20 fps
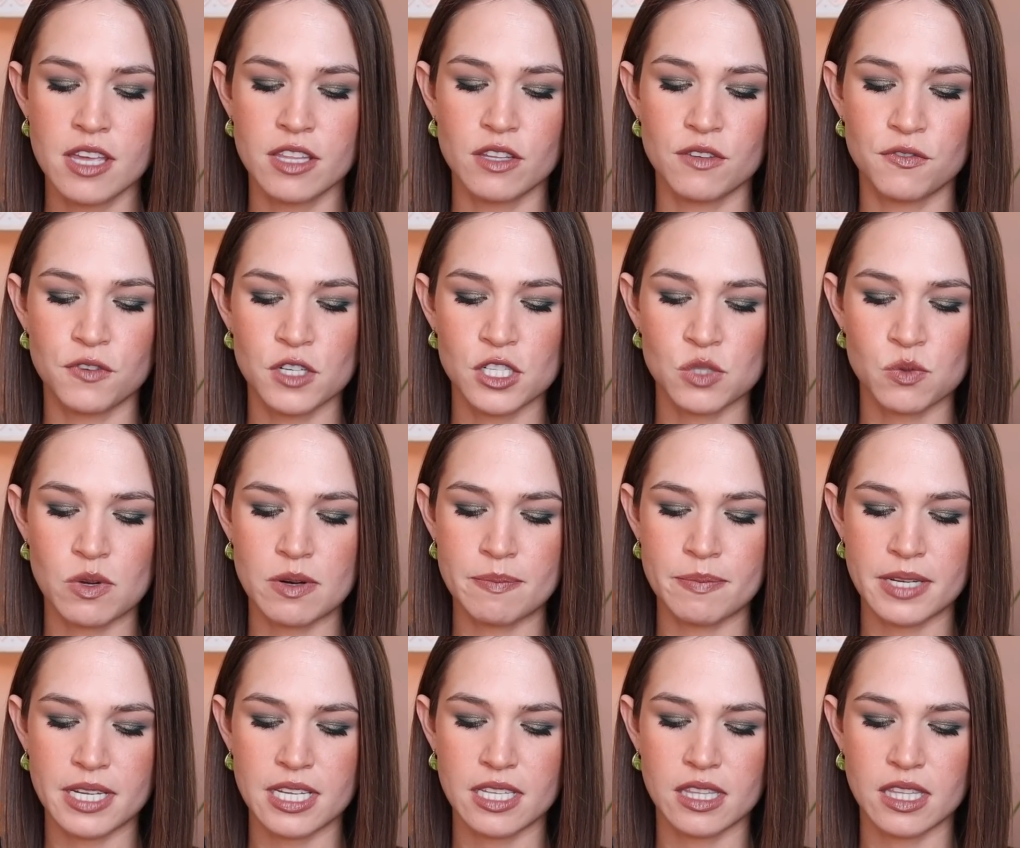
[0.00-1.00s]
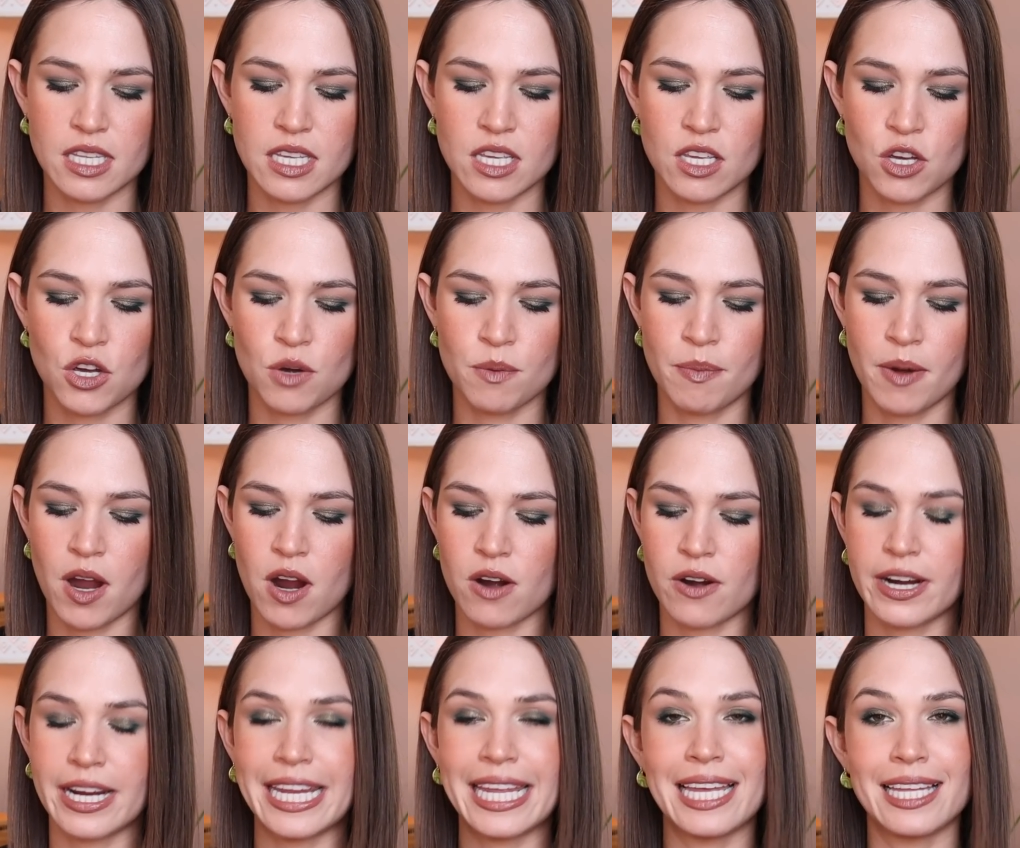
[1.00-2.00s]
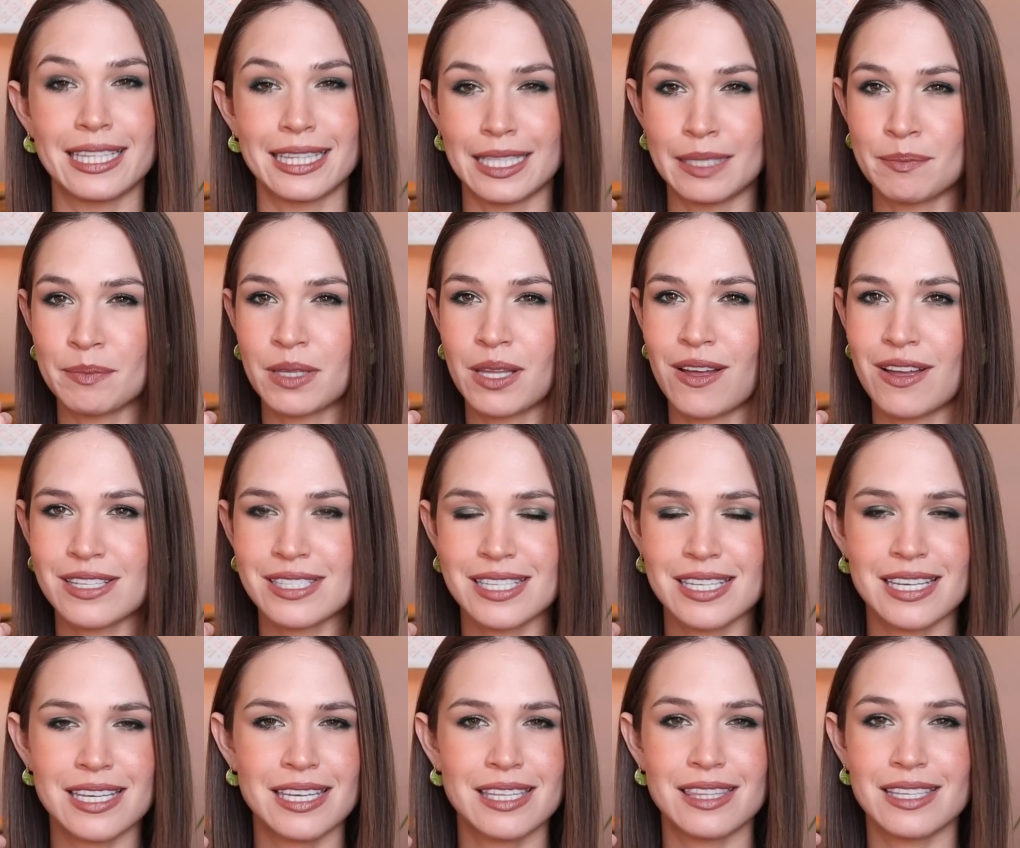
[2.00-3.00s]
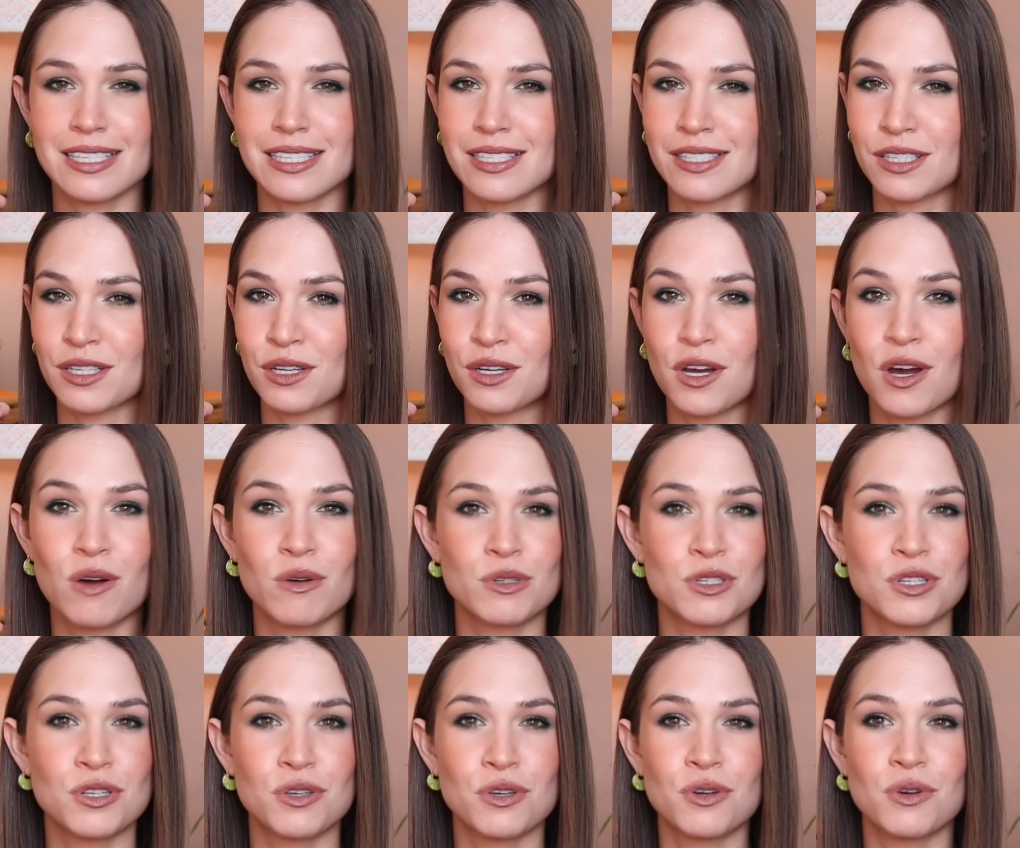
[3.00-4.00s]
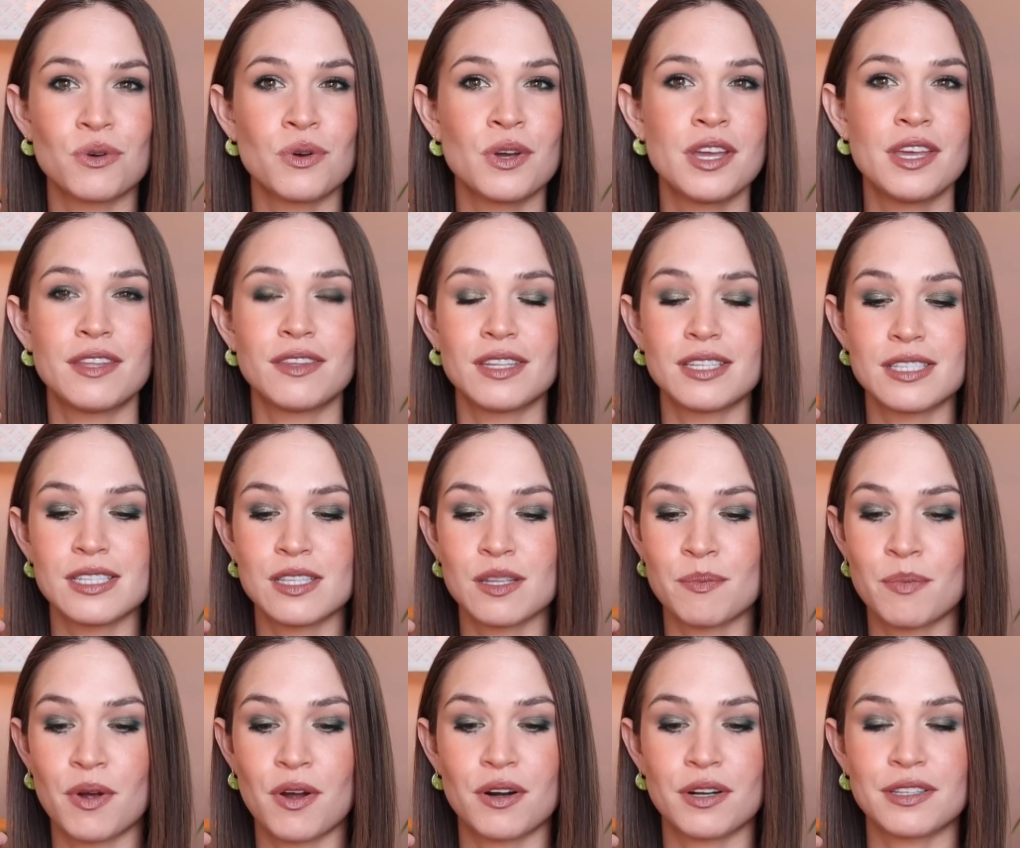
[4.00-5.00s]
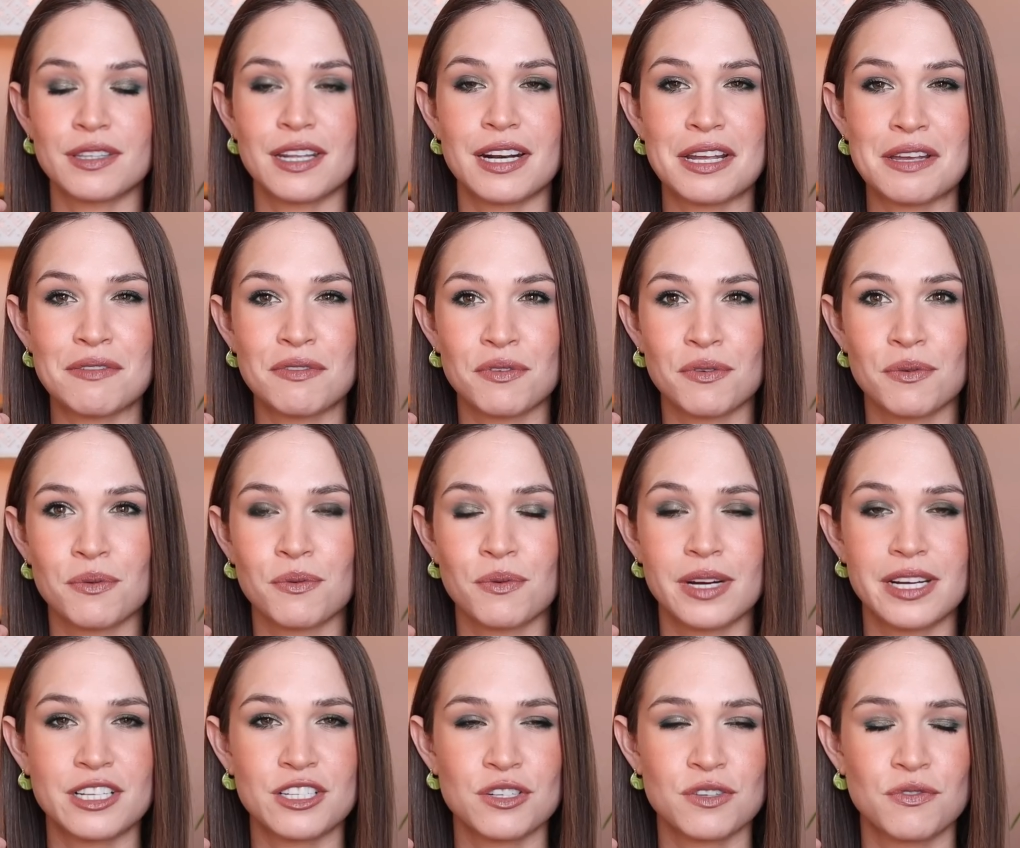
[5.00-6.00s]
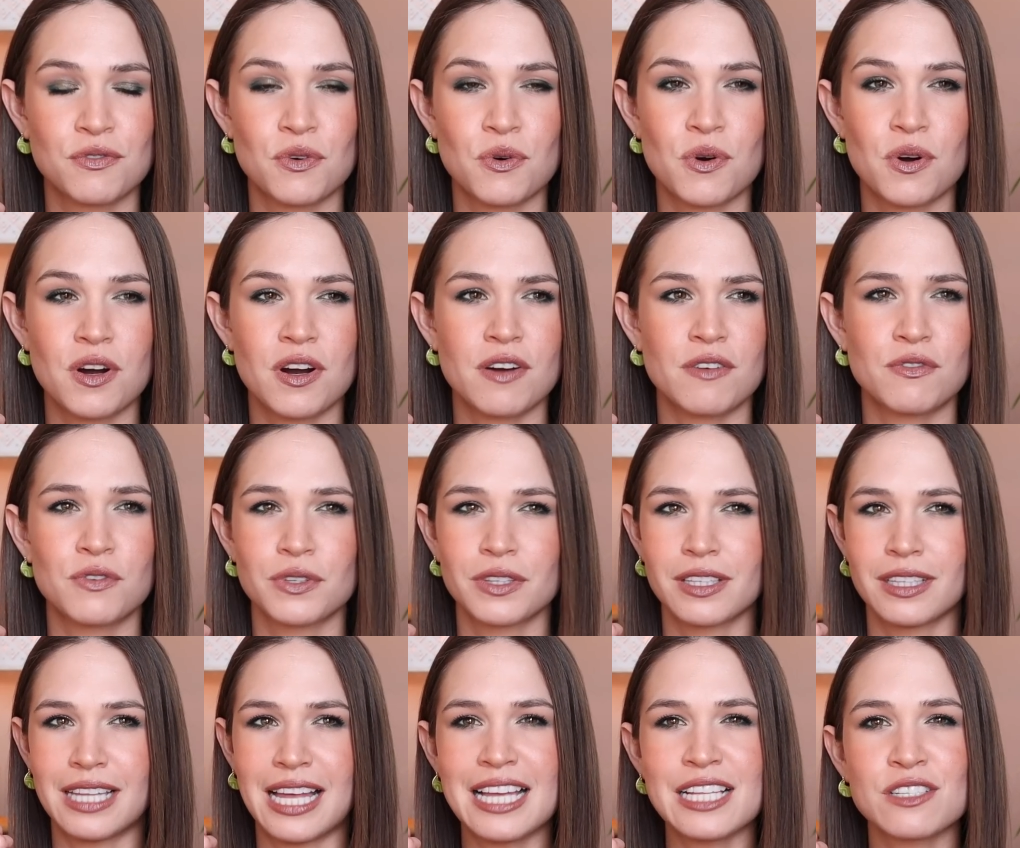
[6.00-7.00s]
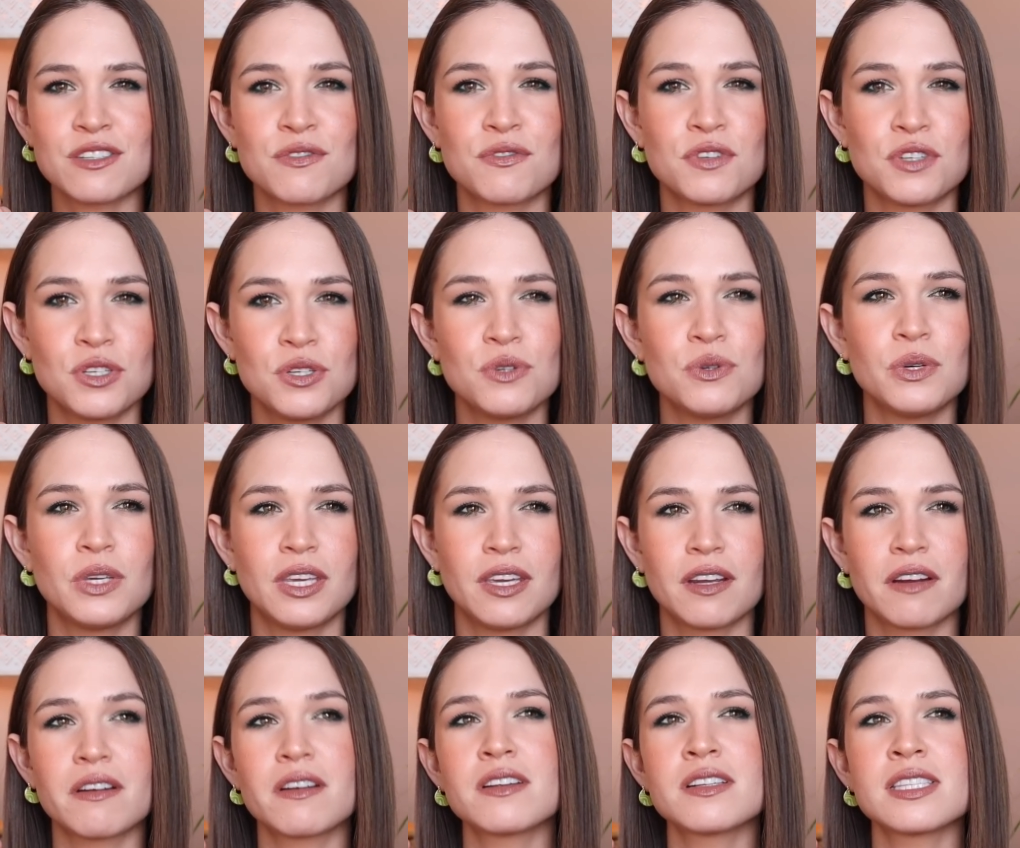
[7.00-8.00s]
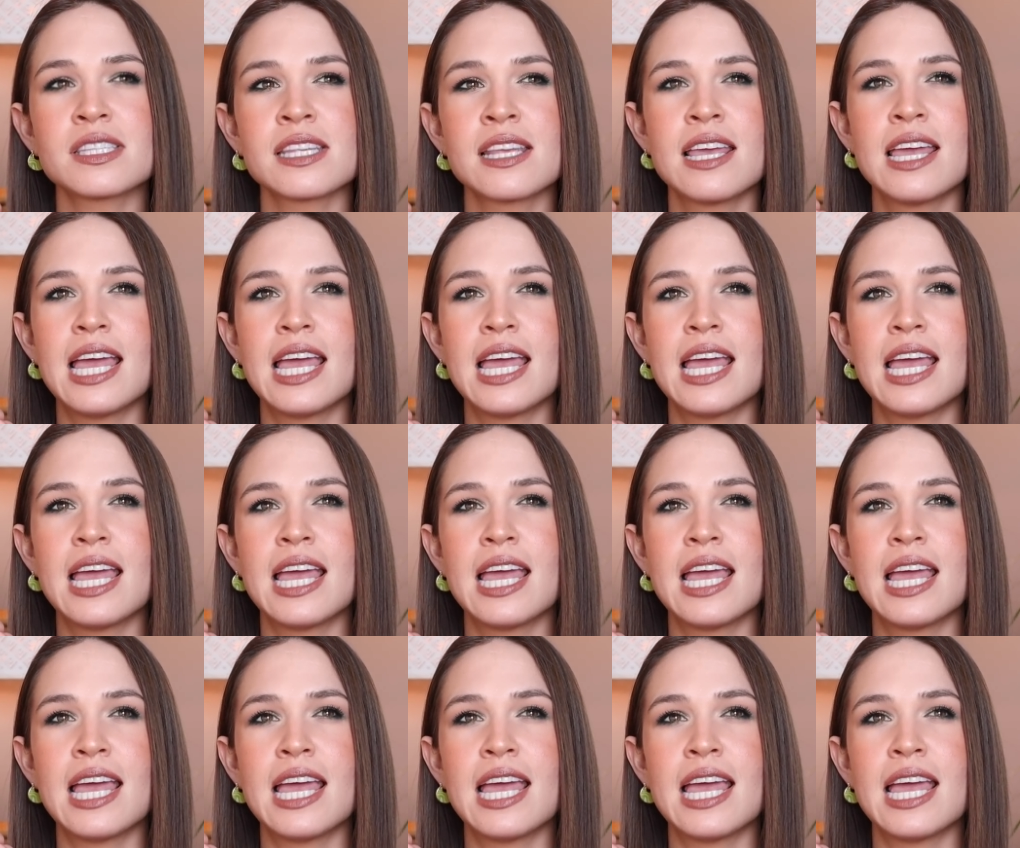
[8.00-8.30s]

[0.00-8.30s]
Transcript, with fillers: The first one being the Kopari Lip Glossy. This is a go-to. This is a product that I've reached for for the last few years